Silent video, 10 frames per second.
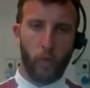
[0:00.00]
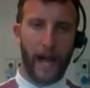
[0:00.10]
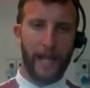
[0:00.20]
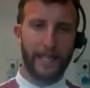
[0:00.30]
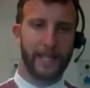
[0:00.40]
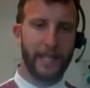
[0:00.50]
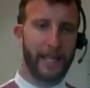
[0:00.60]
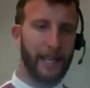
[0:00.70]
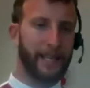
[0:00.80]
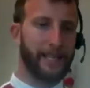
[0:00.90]
Quite
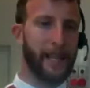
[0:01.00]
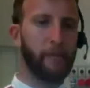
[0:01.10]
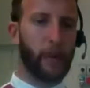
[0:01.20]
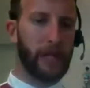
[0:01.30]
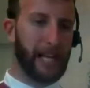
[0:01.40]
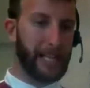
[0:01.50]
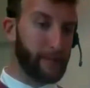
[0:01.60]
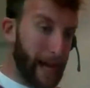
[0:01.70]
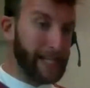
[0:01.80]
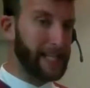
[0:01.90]
simple,
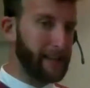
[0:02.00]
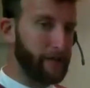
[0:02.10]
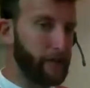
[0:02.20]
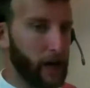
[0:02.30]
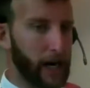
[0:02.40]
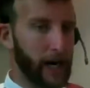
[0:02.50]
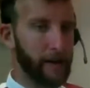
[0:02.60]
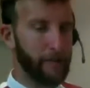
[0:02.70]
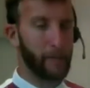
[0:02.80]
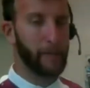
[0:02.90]
especially if you
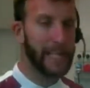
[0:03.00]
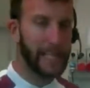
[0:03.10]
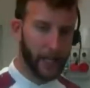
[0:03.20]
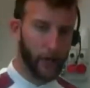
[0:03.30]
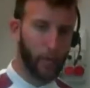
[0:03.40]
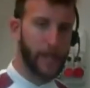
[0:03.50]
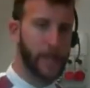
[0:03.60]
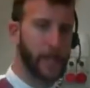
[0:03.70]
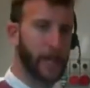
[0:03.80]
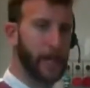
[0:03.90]
are familiar
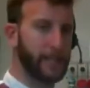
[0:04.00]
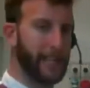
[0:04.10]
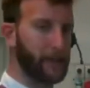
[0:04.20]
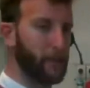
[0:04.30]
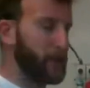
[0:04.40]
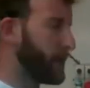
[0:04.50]
with gelato